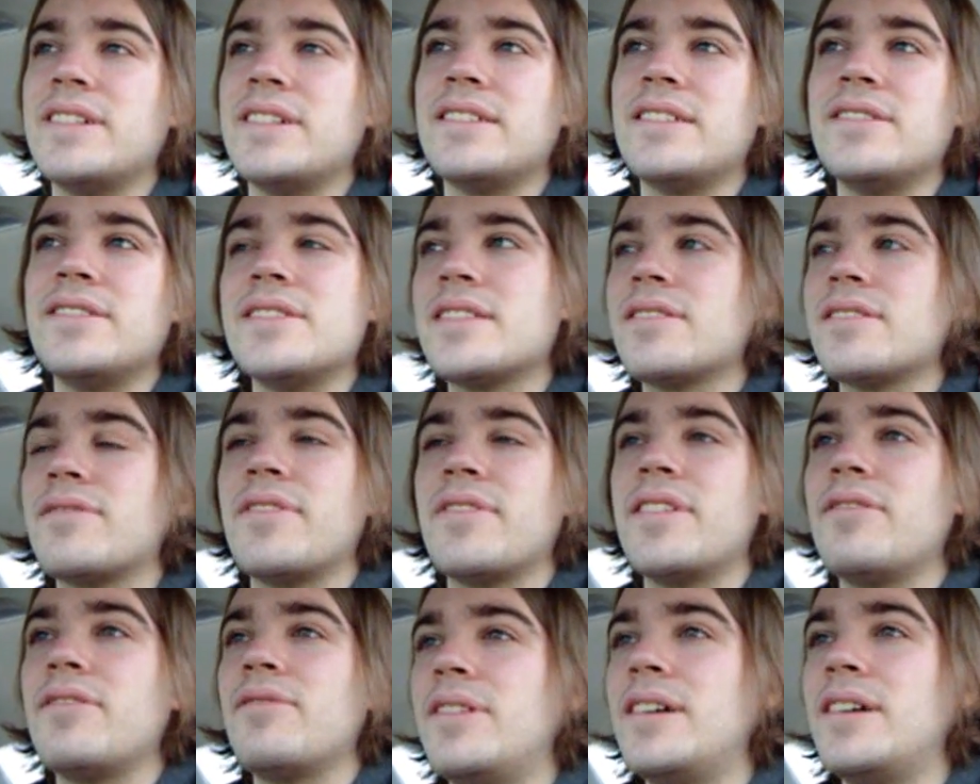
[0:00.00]
Windows
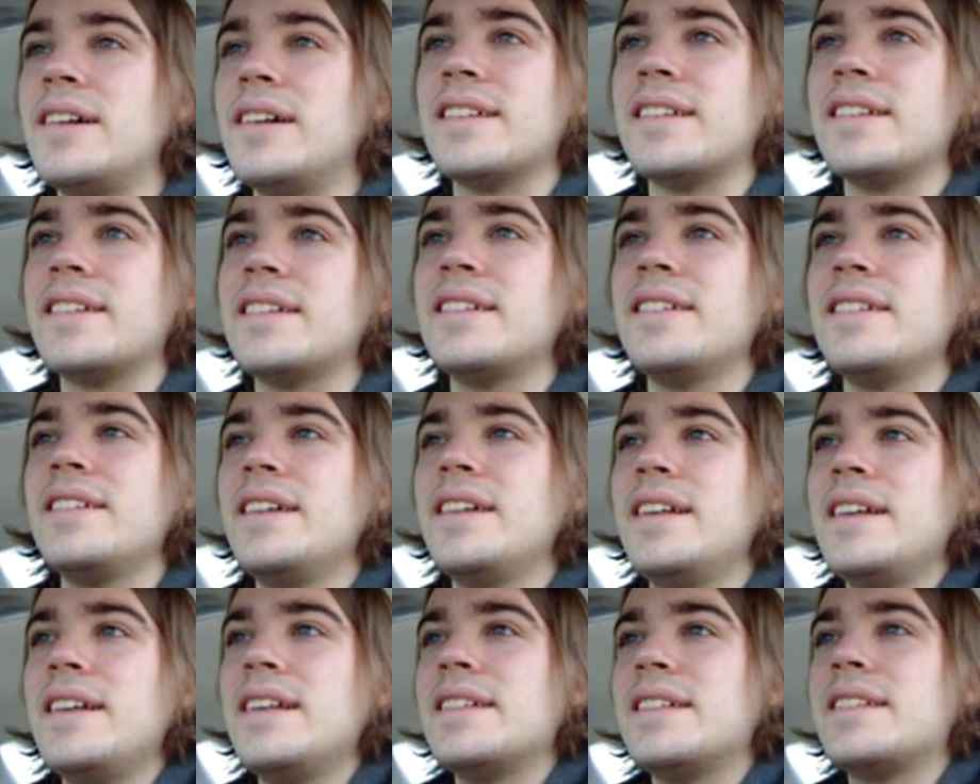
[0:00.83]

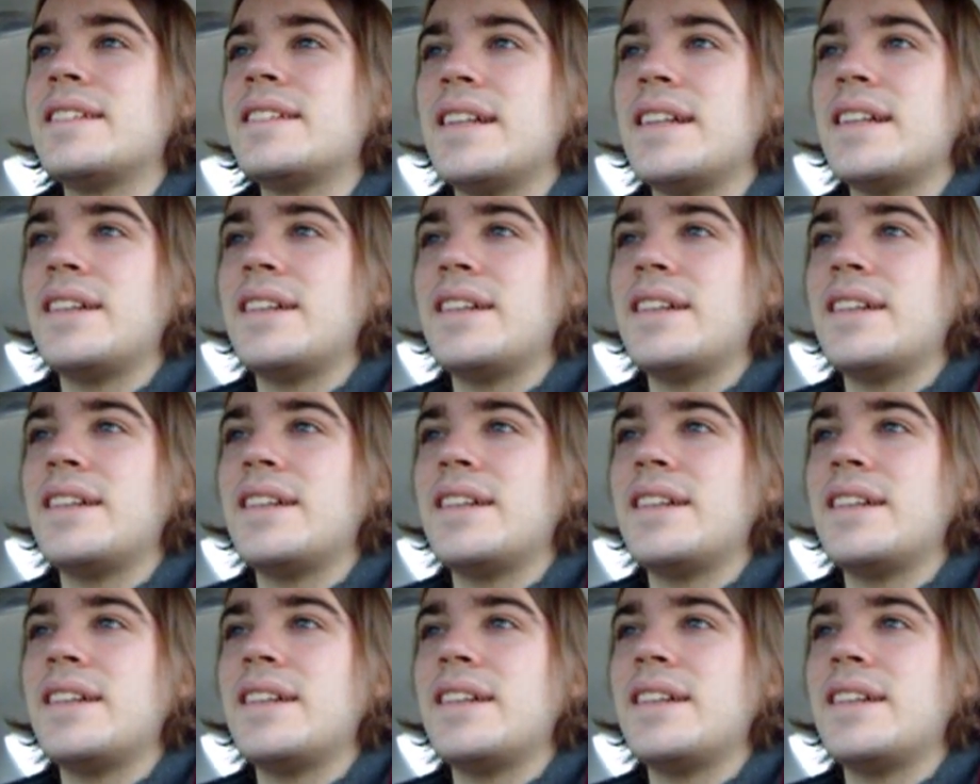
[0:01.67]
3.1.